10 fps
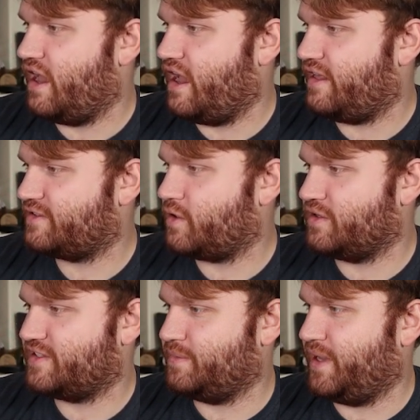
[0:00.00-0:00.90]
Uh, let's go ahead
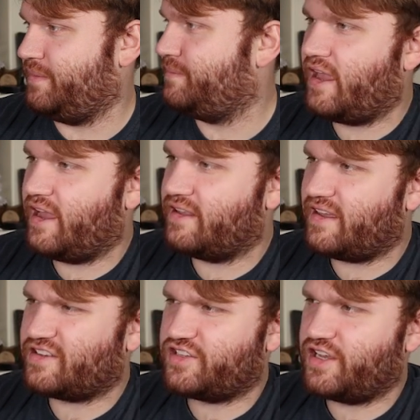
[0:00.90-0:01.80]
and submit. And
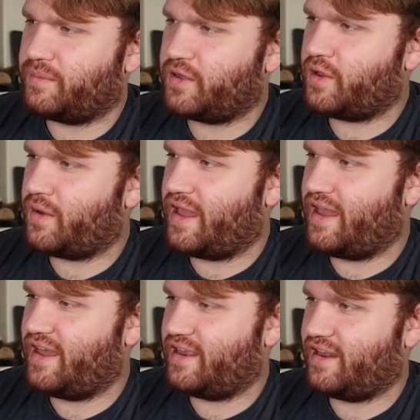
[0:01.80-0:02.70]
actually, I'm going to go
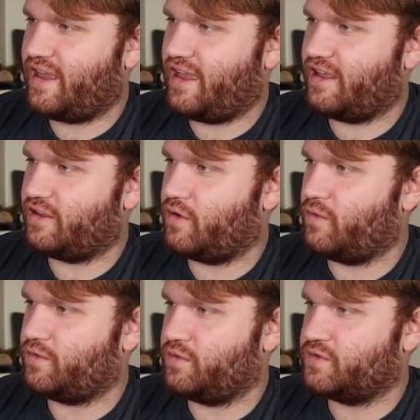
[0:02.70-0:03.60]
ahead and go
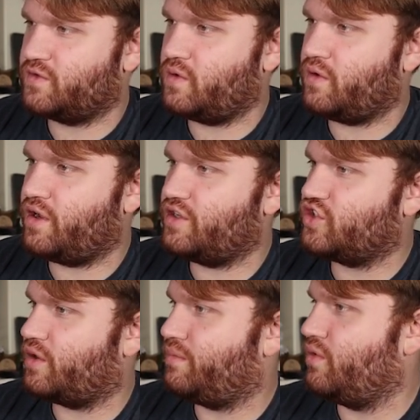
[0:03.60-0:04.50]
over to
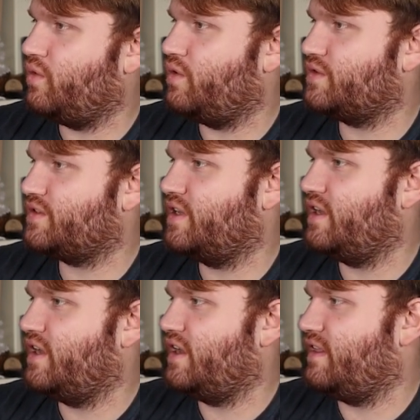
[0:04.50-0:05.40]
storage or pools.
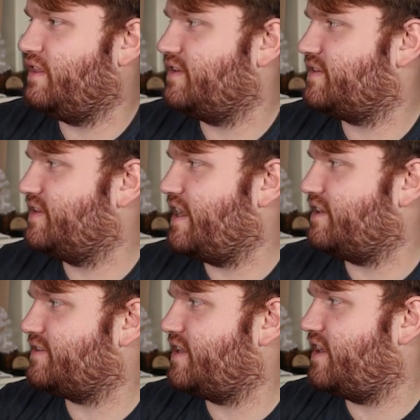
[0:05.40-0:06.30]
This
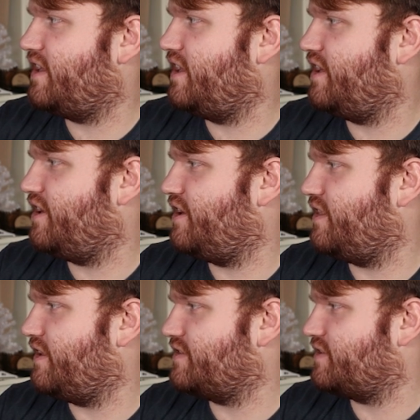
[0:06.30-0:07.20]
data set here,
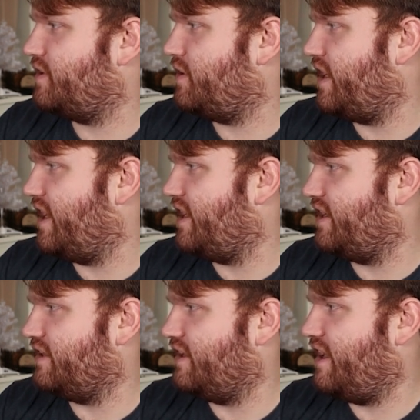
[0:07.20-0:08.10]
let's go ahead
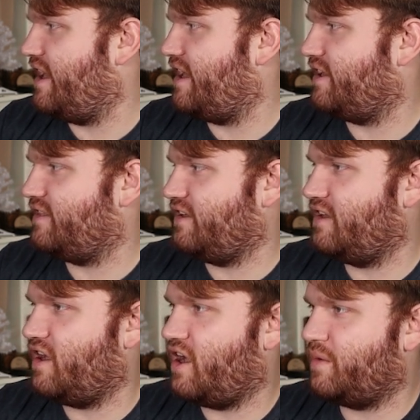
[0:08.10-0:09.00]
and edit the
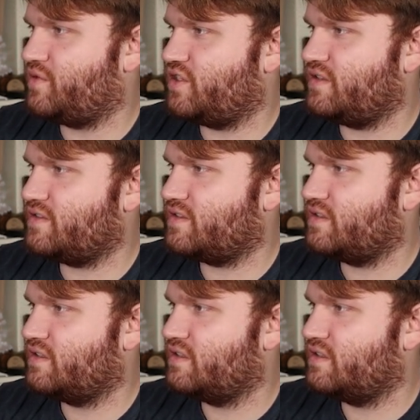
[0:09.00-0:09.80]
options.